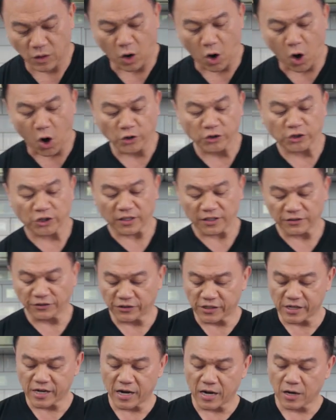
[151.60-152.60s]
All
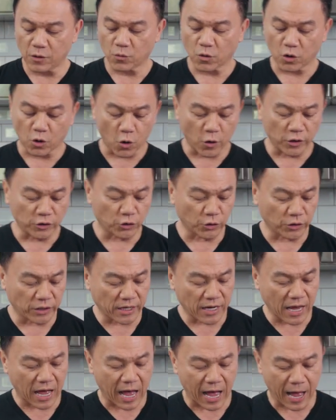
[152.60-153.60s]
chilies here will go into
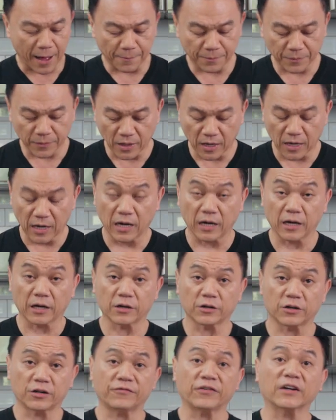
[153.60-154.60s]
the
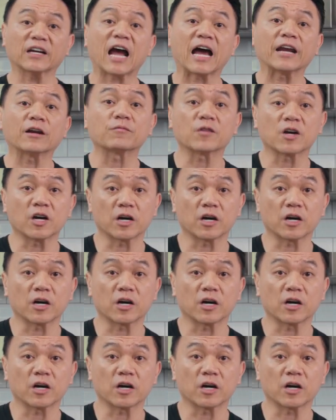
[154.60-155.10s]
different kind of